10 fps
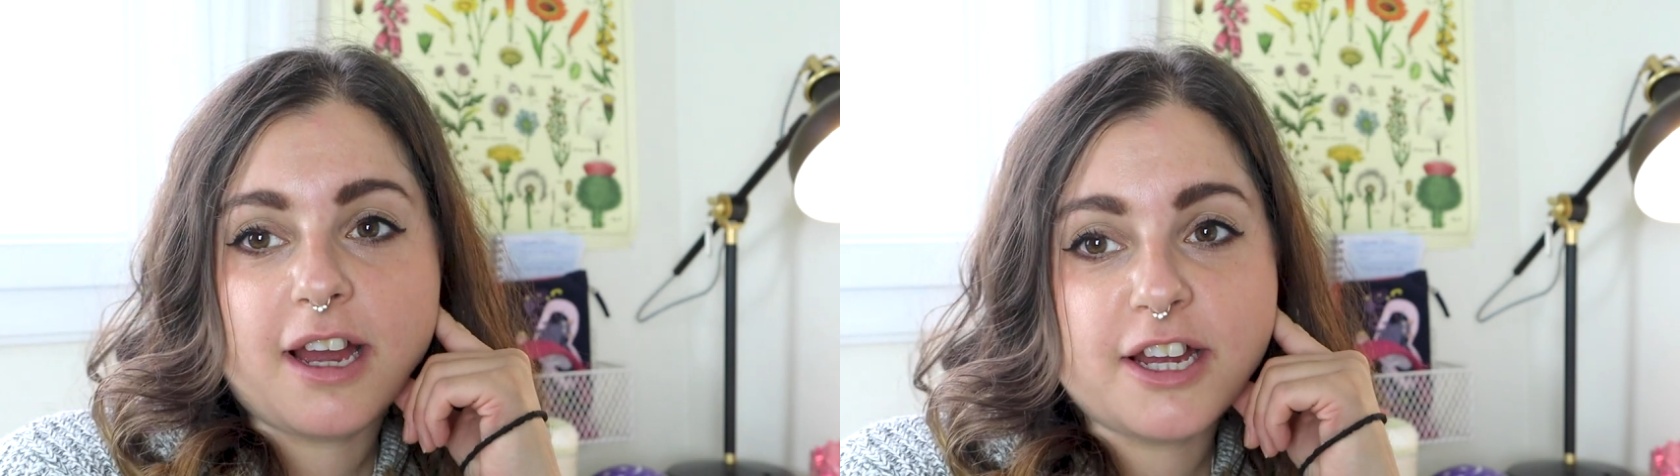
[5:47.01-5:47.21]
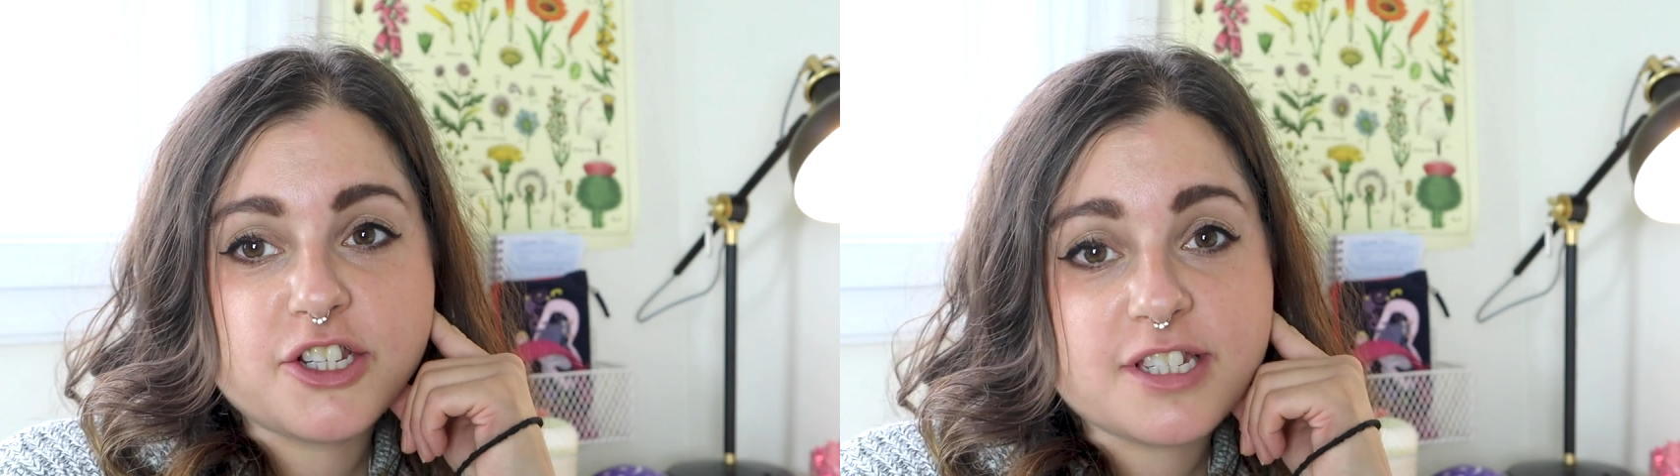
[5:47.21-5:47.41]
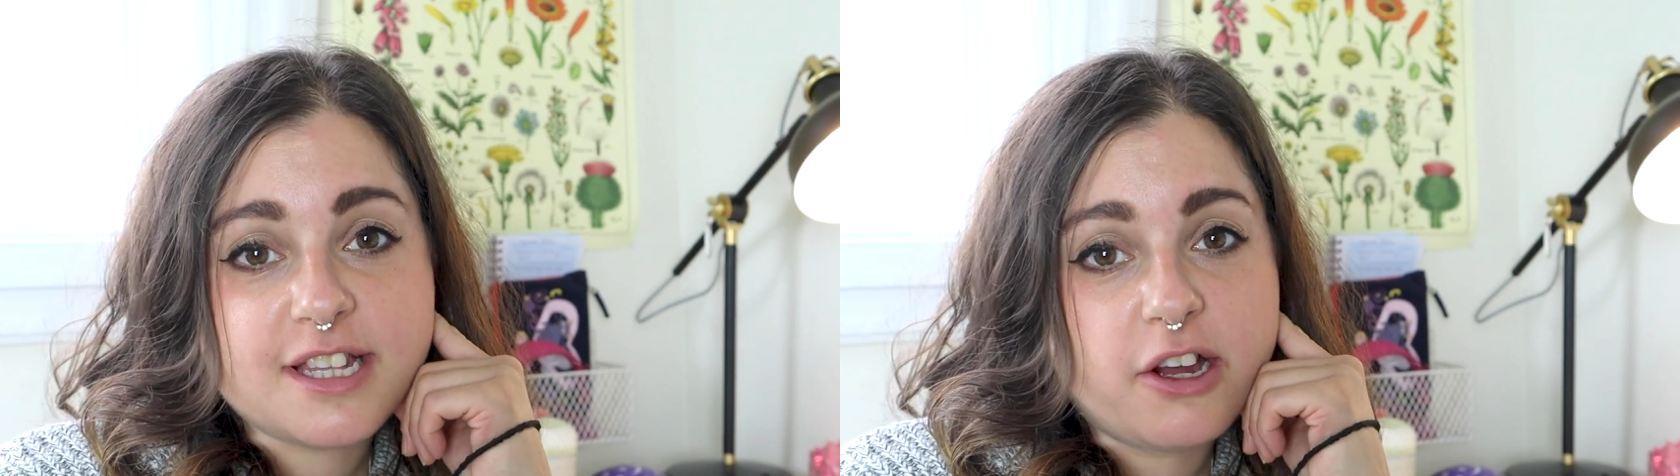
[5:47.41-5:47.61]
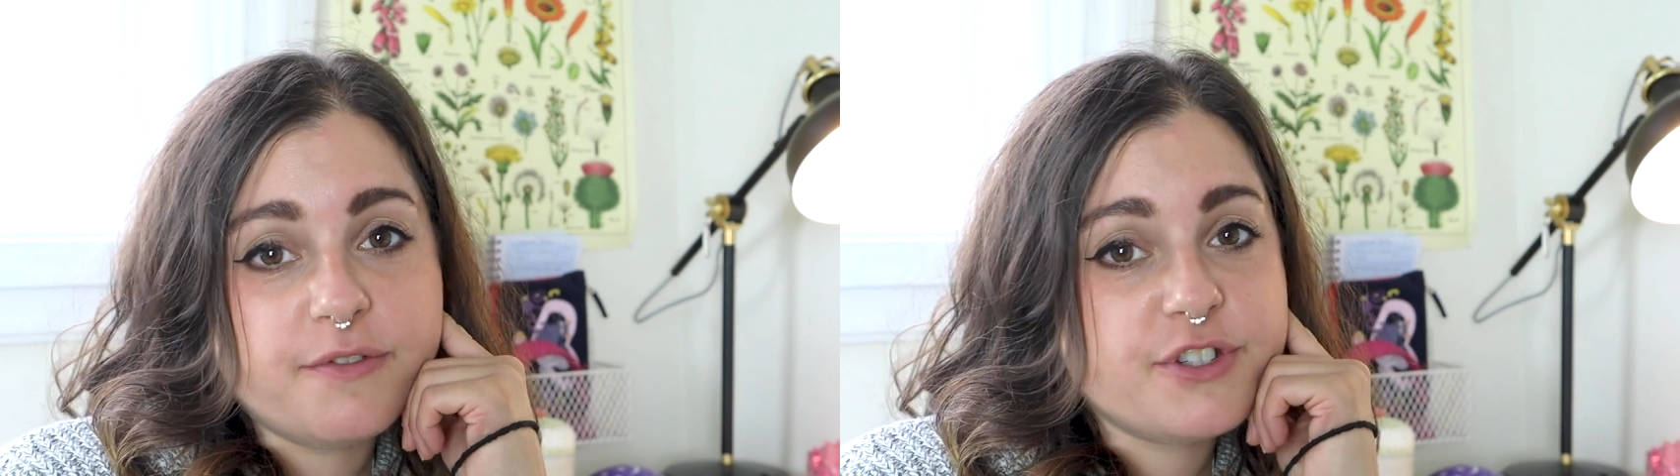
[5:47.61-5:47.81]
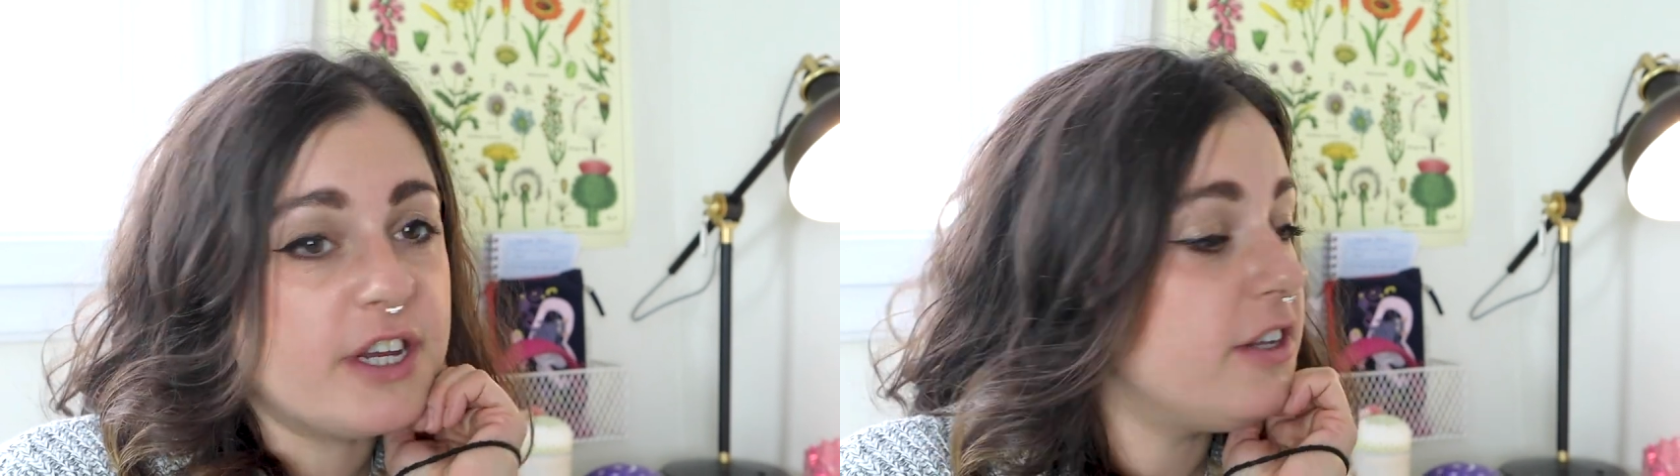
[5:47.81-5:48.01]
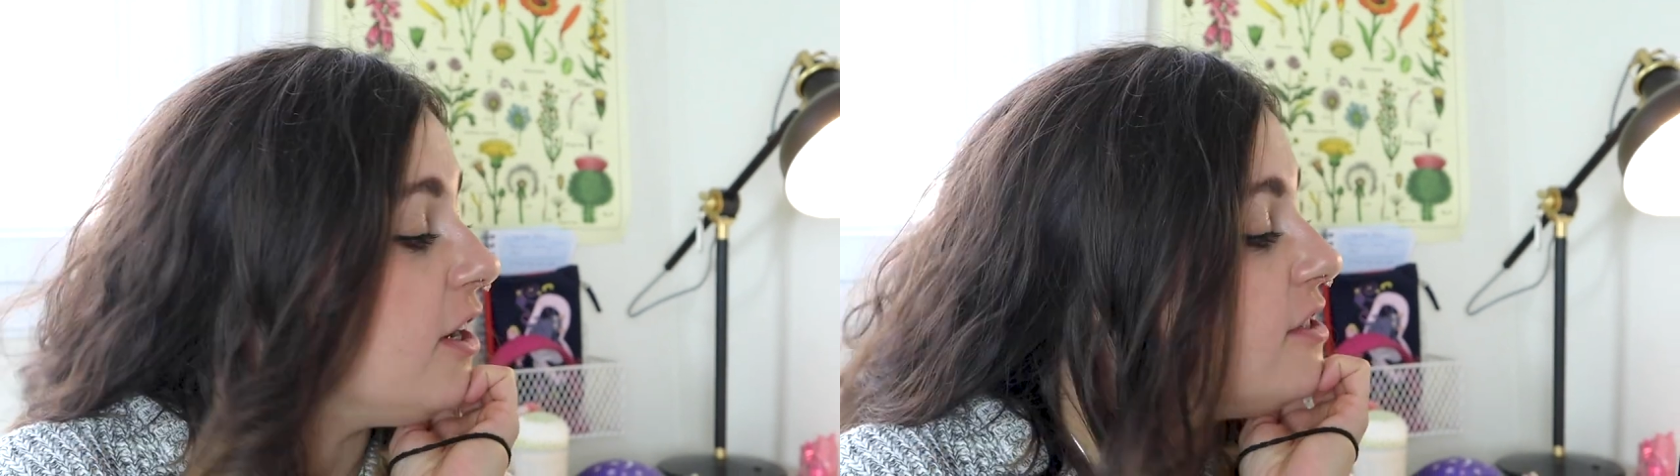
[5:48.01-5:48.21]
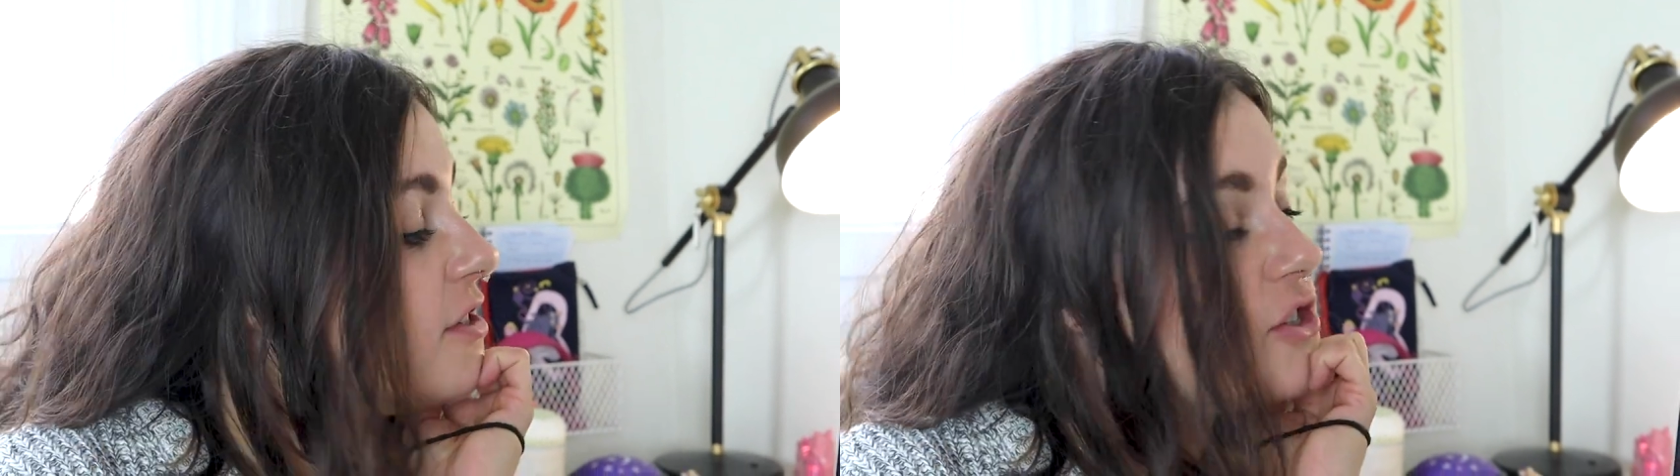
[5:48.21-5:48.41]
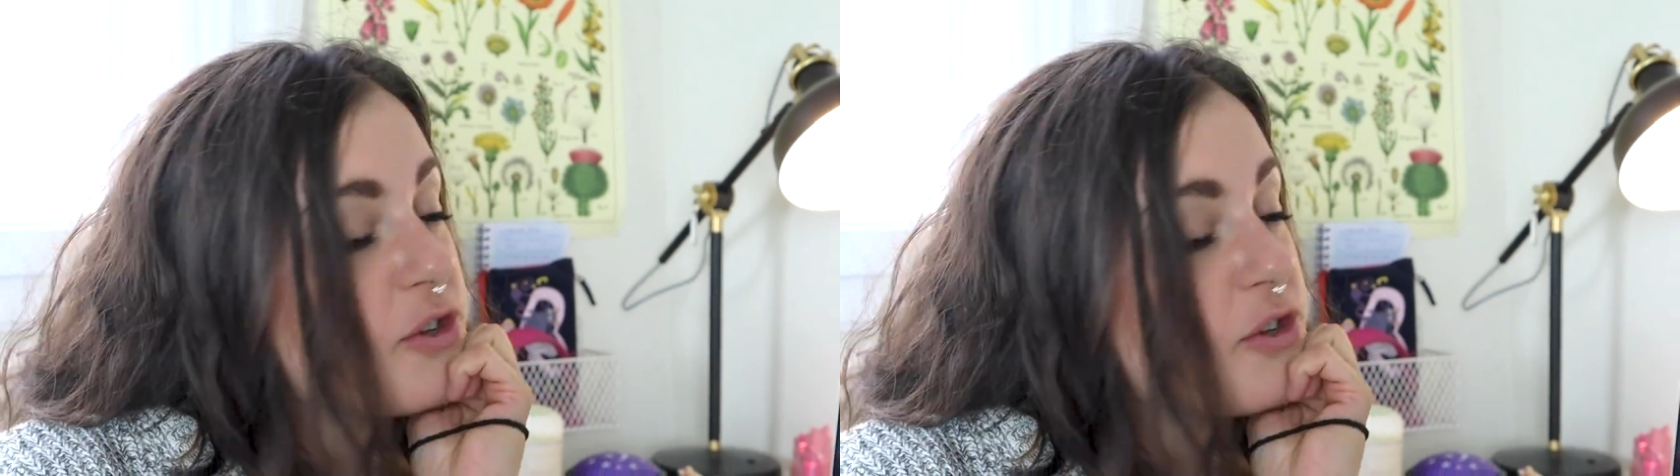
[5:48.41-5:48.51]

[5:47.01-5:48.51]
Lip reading: I just love Shane Dawson